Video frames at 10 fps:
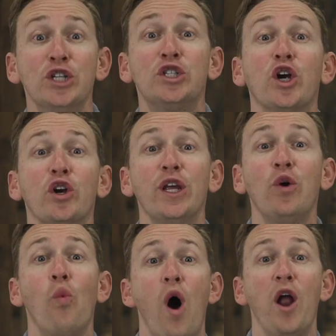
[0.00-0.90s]

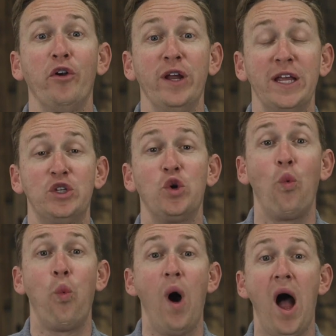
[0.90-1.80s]
Turning water into
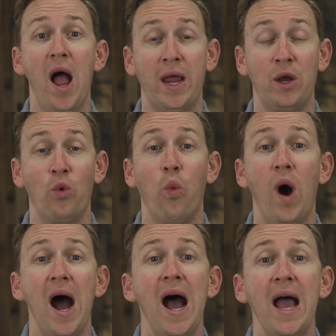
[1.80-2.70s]
wine.
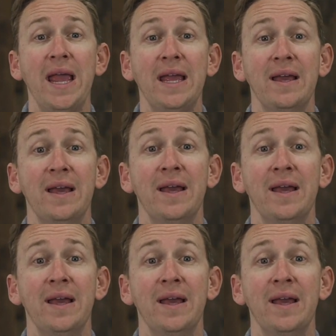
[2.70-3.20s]
Why?